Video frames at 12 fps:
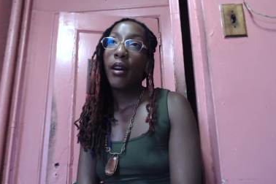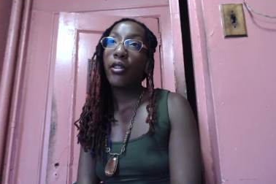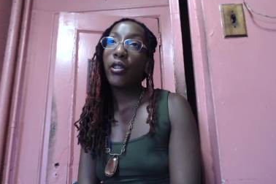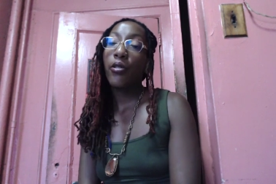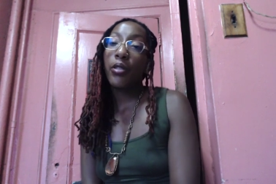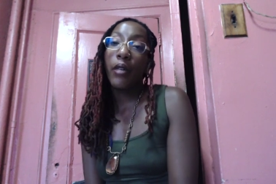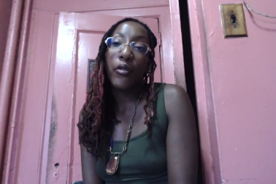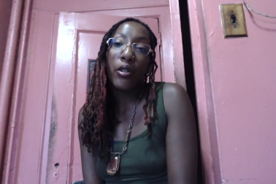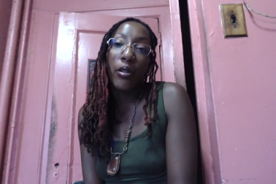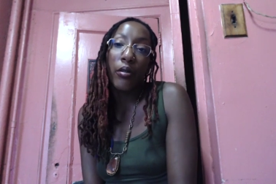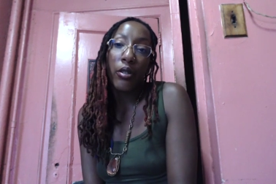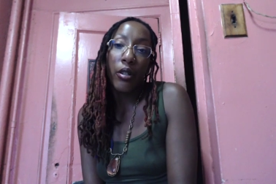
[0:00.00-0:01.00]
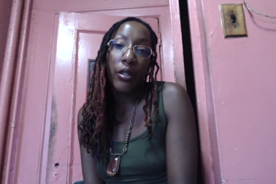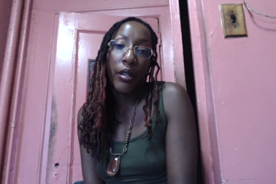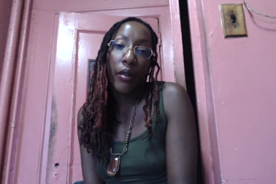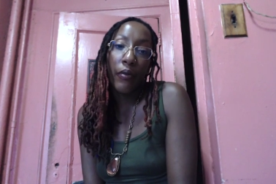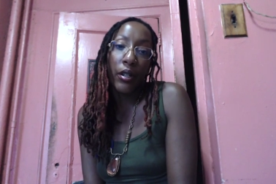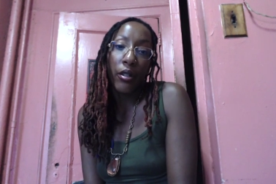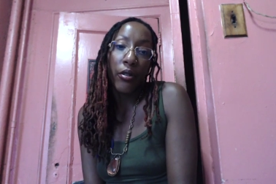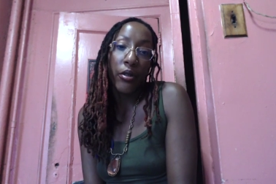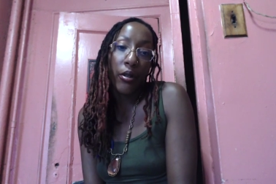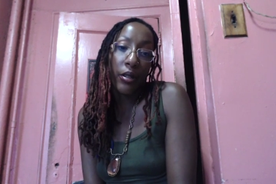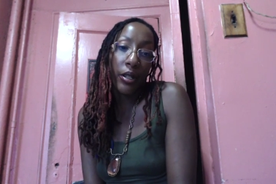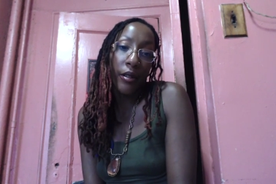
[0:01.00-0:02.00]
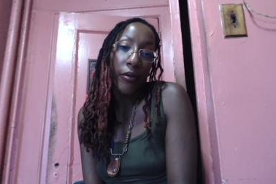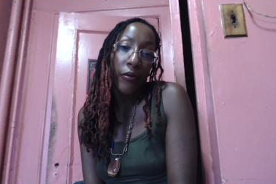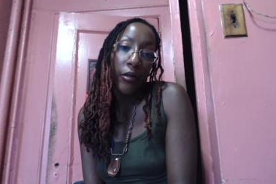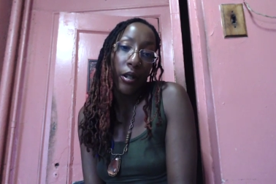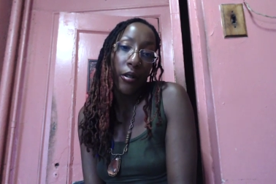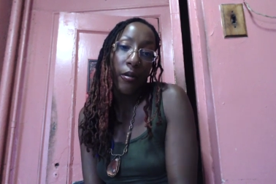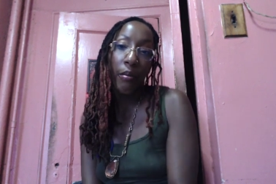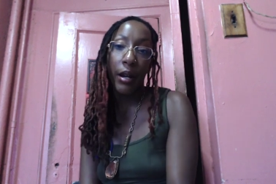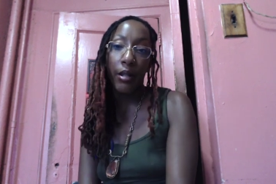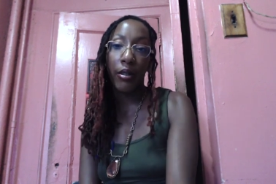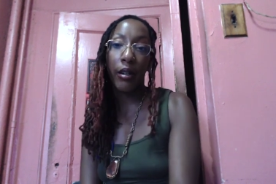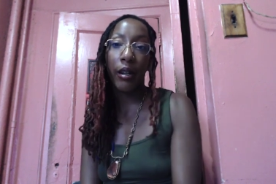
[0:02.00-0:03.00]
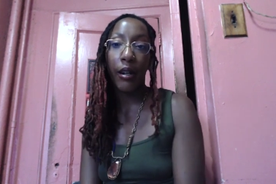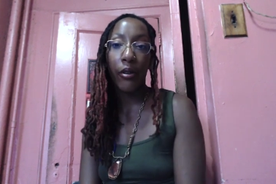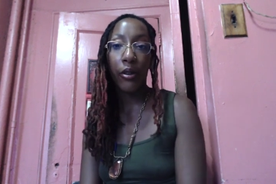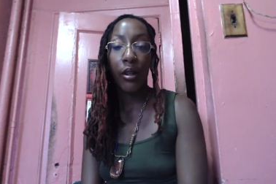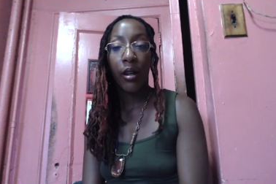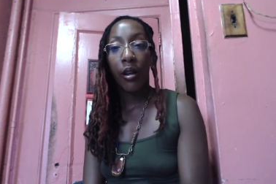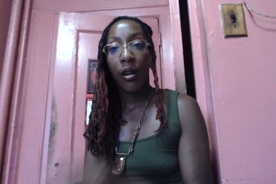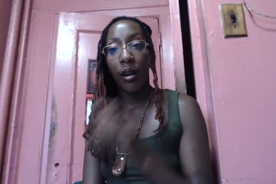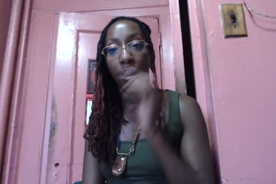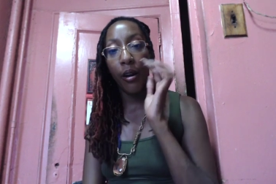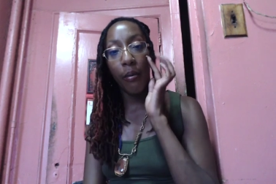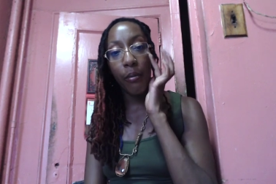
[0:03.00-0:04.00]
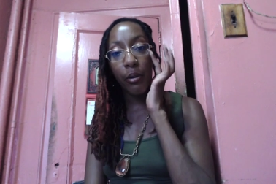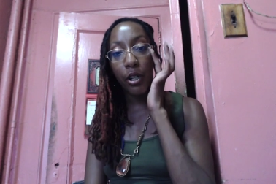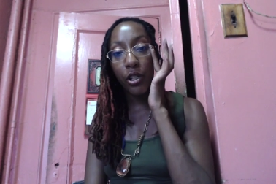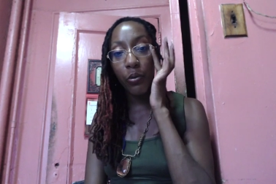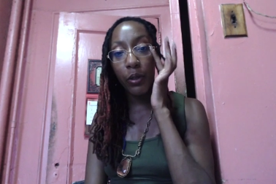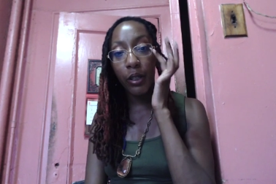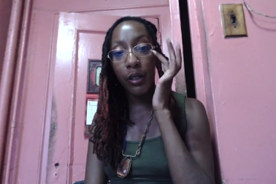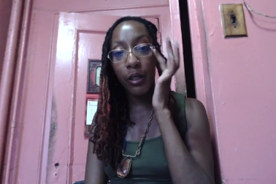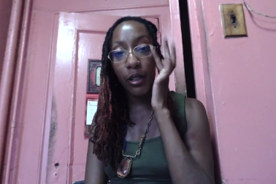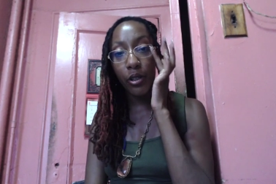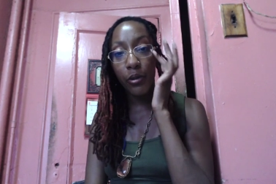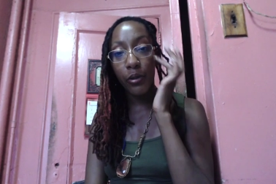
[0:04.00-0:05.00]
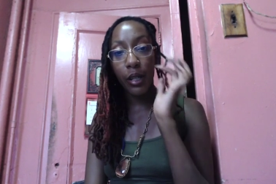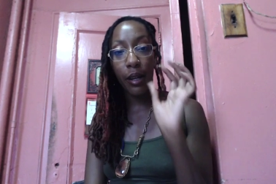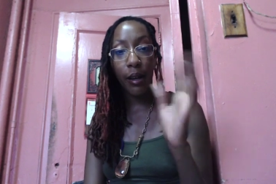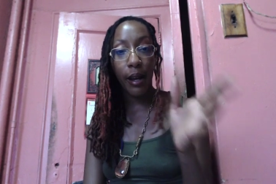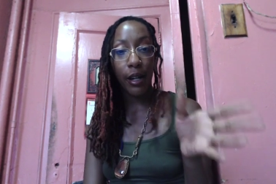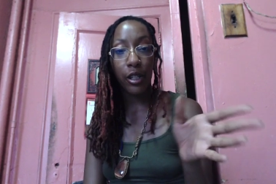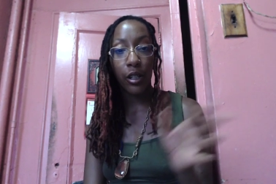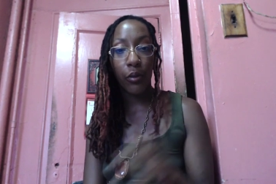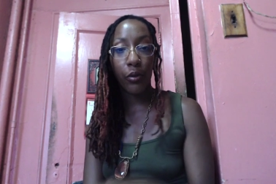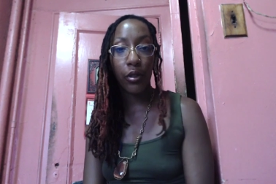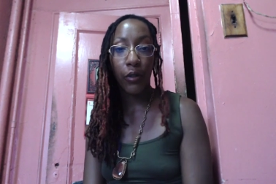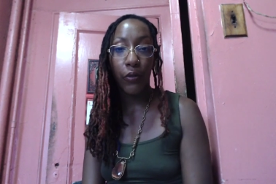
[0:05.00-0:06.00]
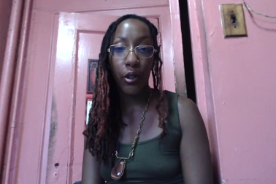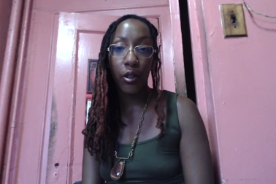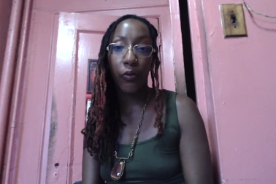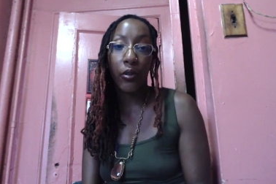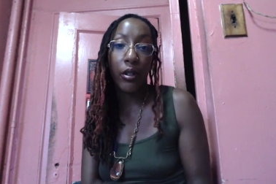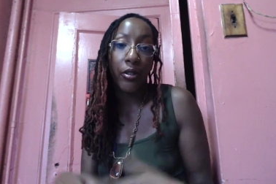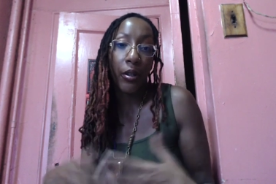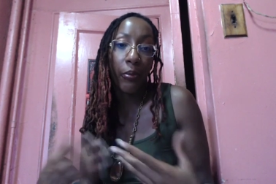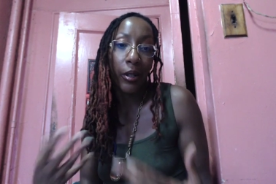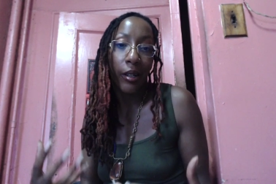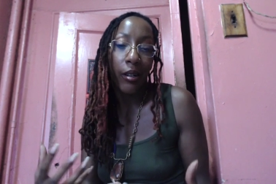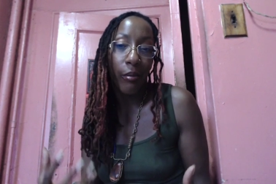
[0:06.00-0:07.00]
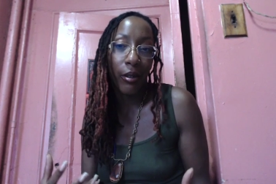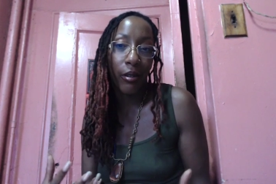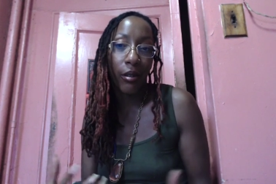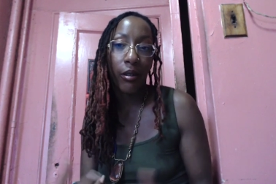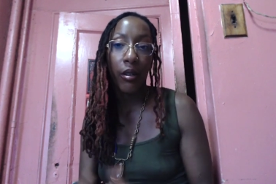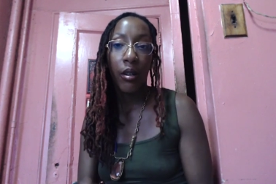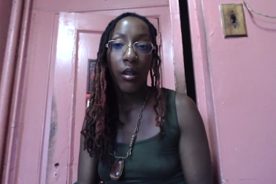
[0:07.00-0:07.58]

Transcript: And so you just have to nourish yourself and nurture yourself, you know, back to good health. But it's really good to take action when you first feel something coming on.